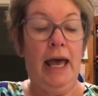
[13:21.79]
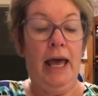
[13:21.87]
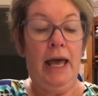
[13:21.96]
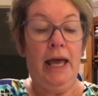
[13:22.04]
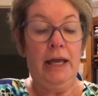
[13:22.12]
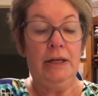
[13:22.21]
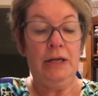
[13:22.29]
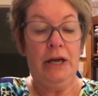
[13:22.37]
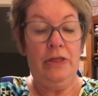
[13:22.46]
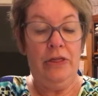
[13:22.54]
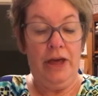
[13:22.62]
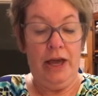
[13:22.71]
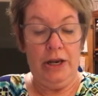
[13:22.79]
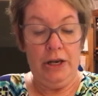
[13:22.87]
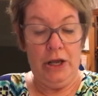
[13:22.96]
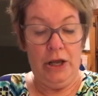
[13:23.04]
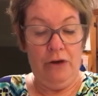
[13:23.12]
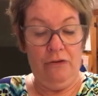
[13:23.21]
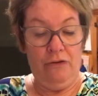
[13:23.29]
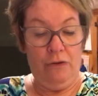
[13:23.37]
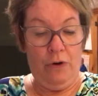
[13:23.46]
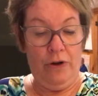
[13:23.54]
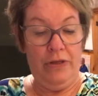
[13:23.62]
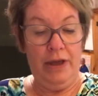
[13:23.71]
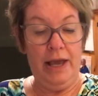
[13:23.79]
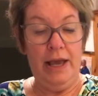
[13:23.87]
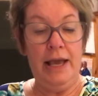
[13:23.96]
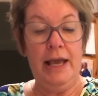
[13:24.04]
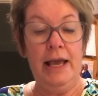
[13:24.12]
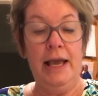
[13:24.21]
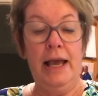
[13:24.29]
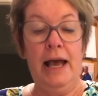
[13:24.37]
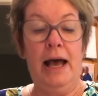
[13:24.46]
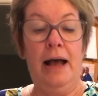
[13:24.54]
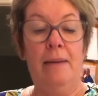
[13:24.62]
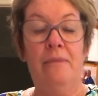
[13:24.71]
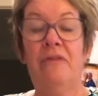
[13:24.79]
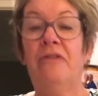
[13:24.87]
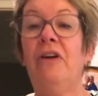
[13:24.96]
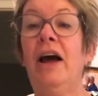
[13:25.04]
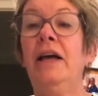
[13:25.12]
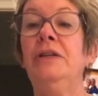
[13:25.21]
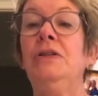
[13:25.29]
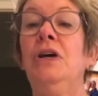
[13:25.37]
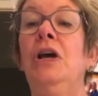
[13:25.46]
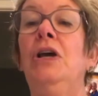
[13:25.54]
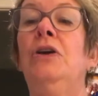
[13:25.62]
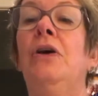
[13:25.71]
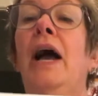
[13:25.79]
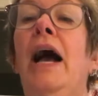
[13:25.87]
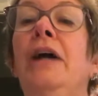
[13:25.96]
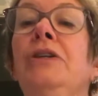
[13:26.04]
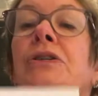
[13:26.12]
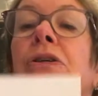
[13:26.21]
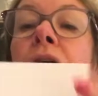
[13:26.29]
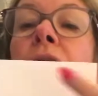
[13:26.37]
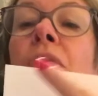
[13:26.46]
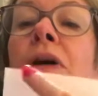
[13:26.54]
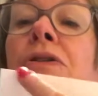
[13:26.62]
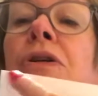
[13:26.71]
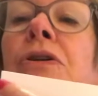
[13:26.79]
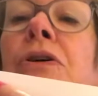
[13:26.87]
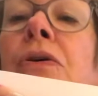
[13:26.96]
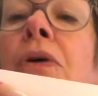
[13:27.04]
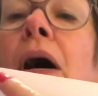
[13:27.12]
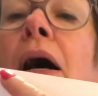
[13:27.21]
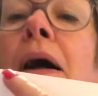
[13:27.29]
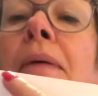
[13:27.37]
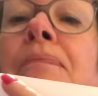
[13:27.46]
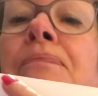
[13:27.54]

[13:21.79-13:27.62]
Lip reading: And then for the front, you're actually going to do